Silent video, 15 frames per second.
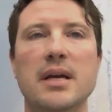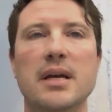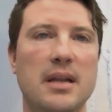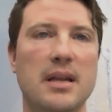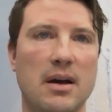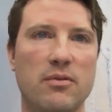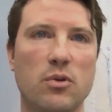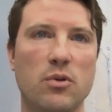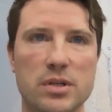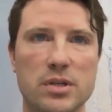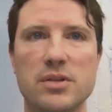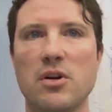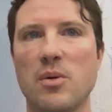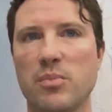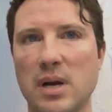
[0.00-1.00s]
Now, of course,
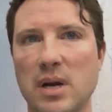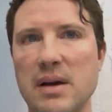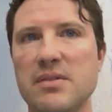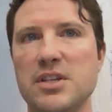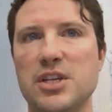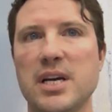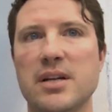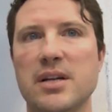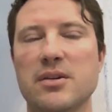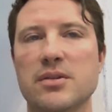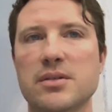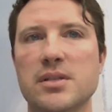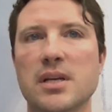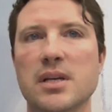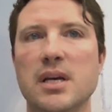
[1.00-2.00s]
there are private
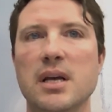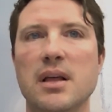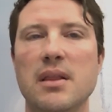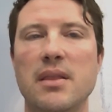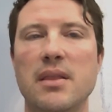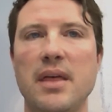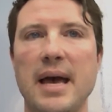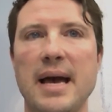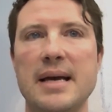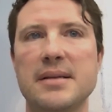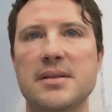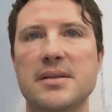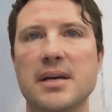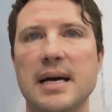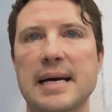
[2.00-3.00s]
channels
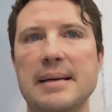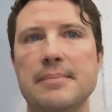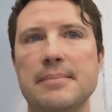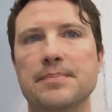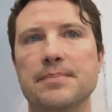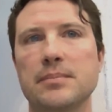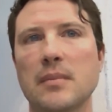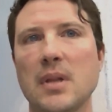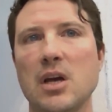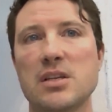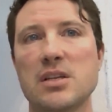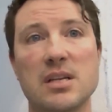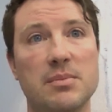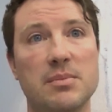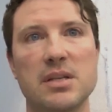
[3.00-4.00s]
that
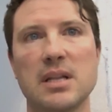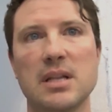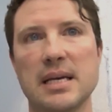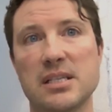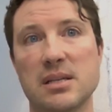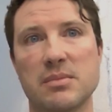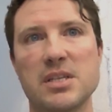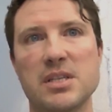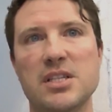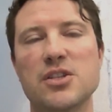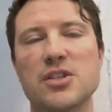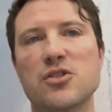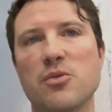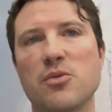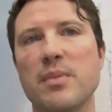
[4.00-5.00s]
some
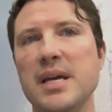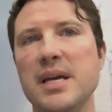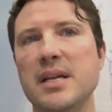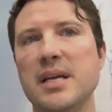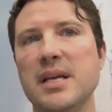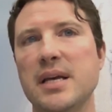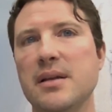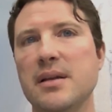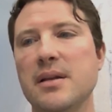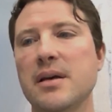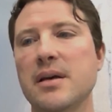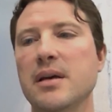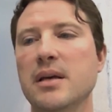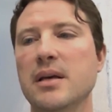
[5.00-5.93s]
decisions are made in.